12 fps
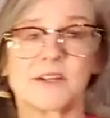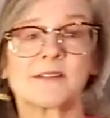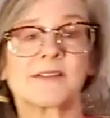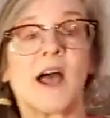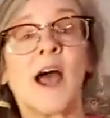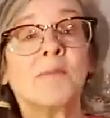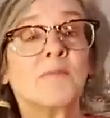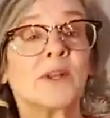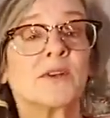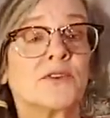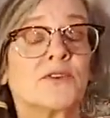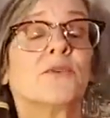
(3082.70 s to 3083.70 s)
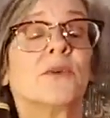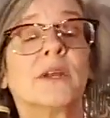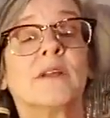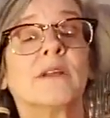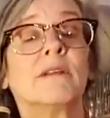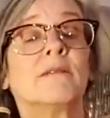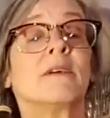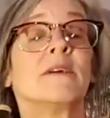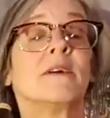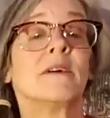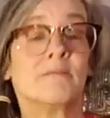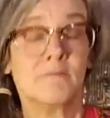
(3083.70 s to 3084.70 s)
because I've been doing it
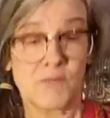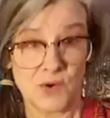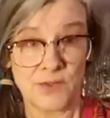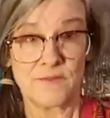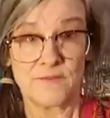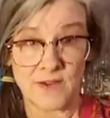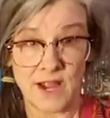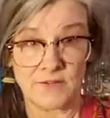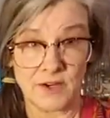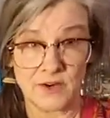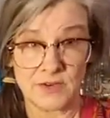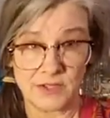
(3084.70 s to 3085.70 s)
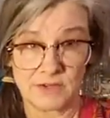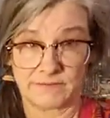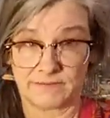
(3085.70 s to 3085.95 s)
more than 5 years.